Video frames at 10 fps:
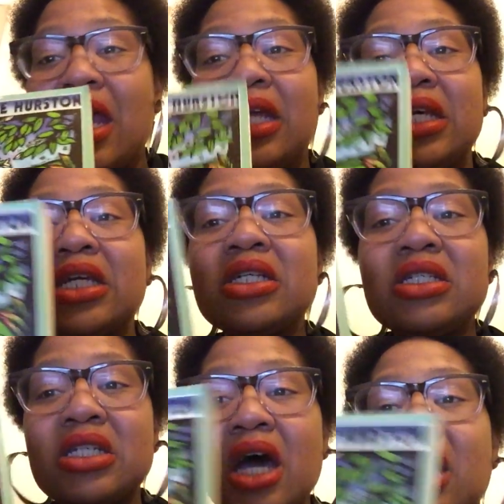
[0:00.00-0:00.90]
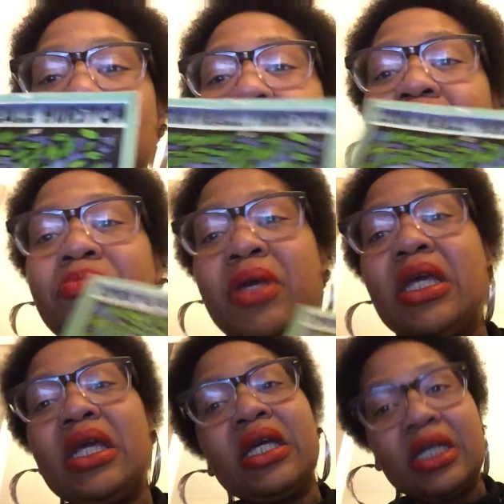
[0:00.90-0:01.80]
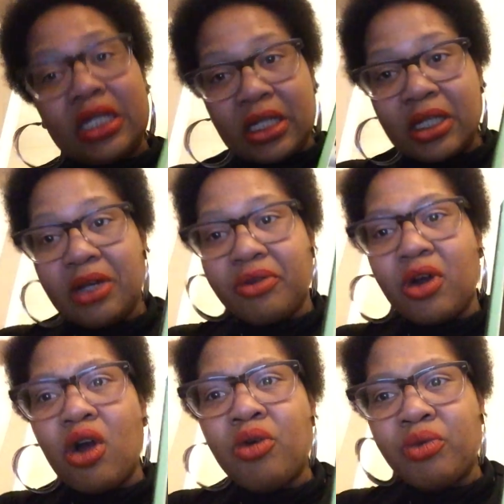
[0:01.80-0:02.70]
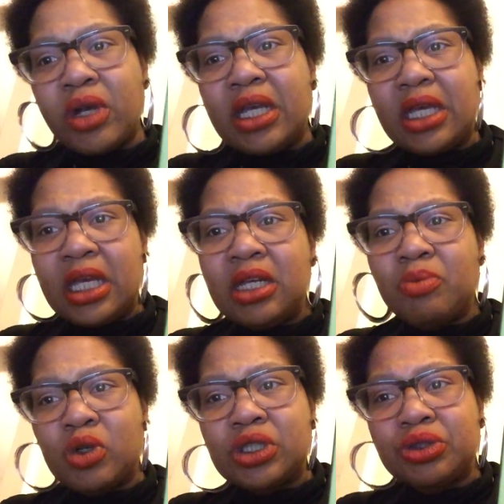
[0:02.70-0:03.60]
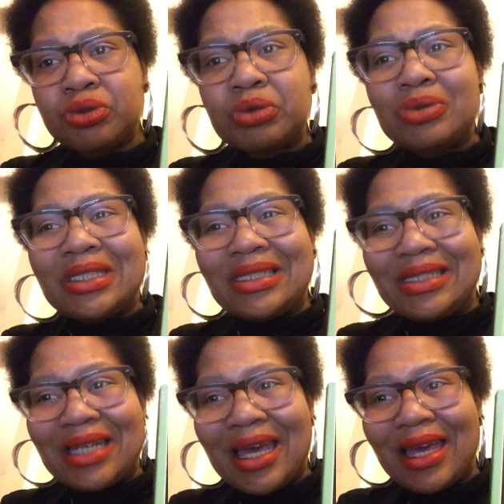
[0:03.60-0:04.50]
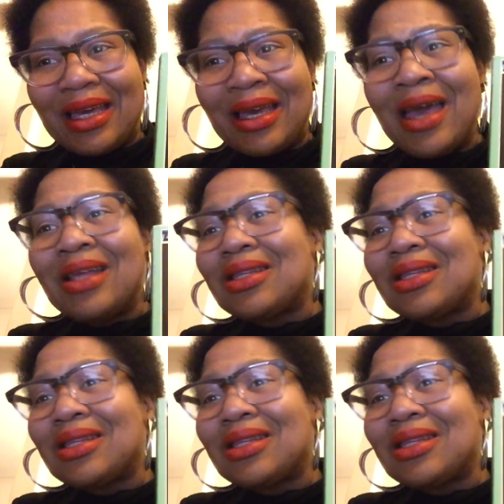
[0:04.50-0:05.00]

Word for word: and it could not be any clearer or ring any more true today